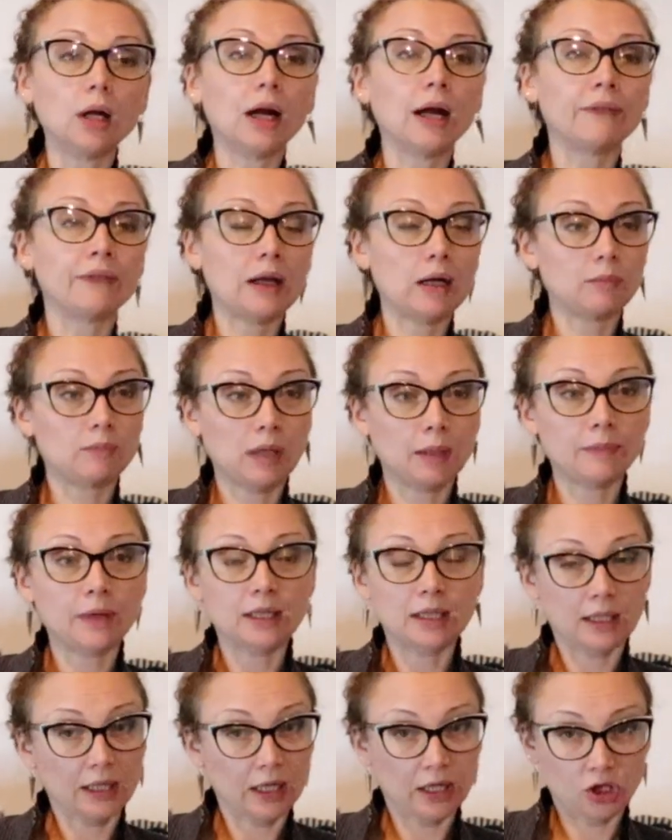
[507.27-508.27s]
and that my
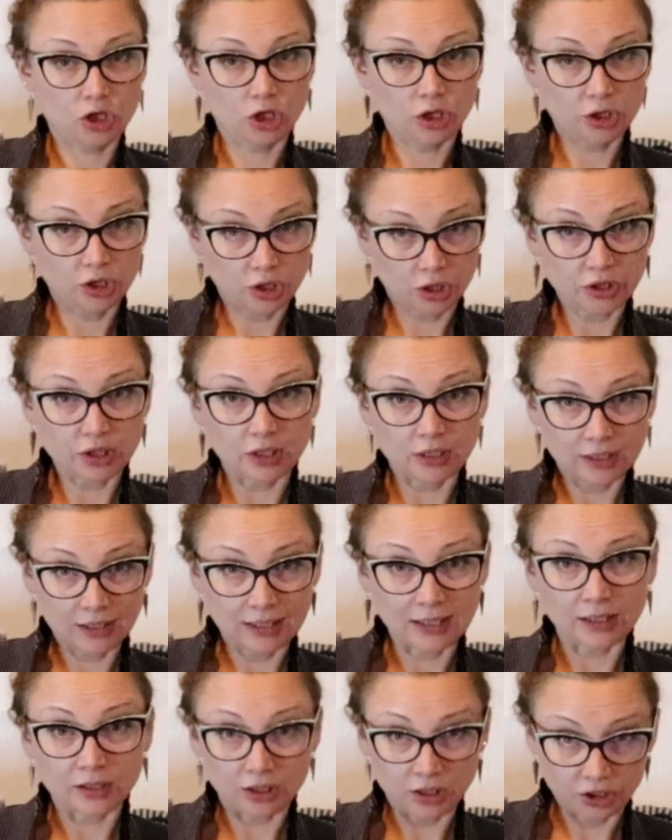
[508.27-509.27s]
medication doesn't
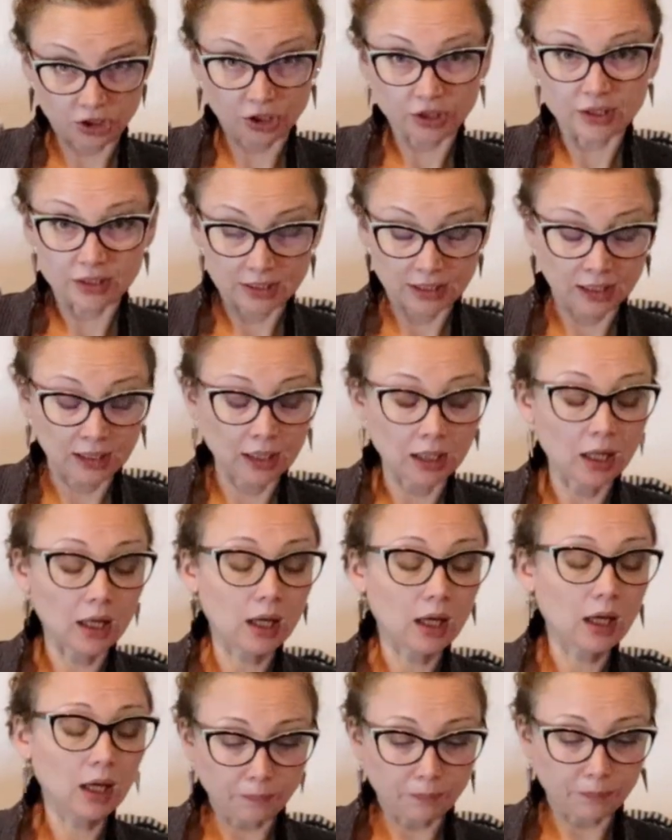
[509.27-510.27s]
need adjusting.
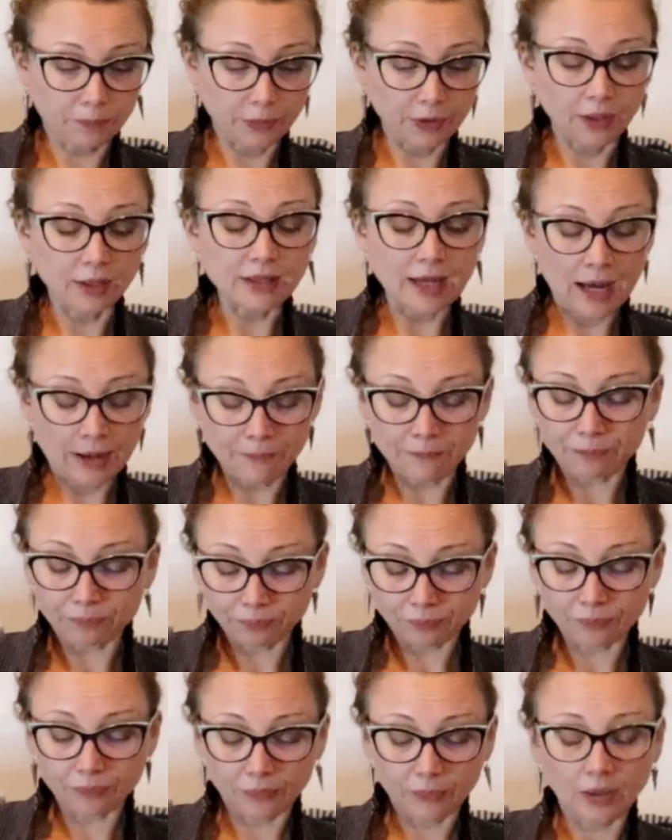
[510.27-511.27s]
But yeah,
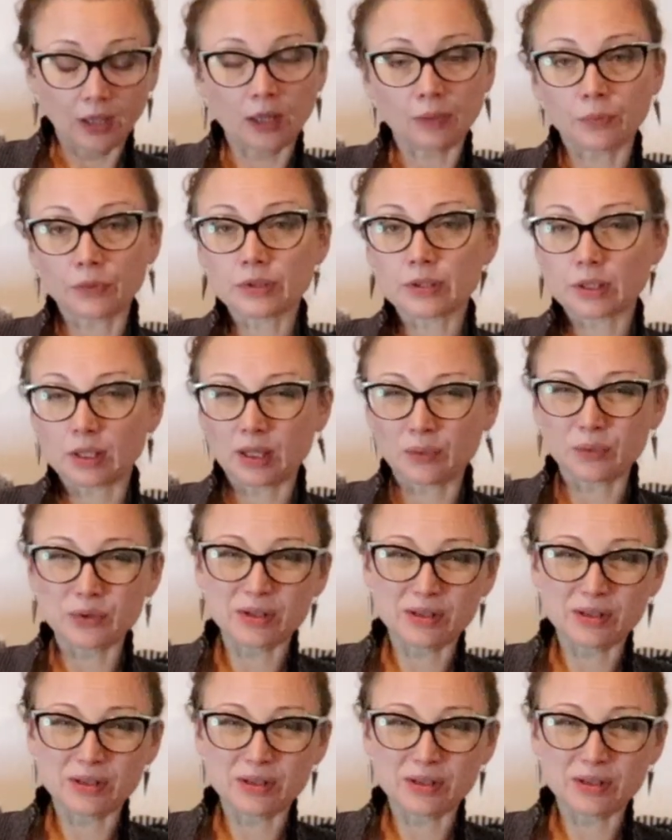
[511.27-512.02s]
it was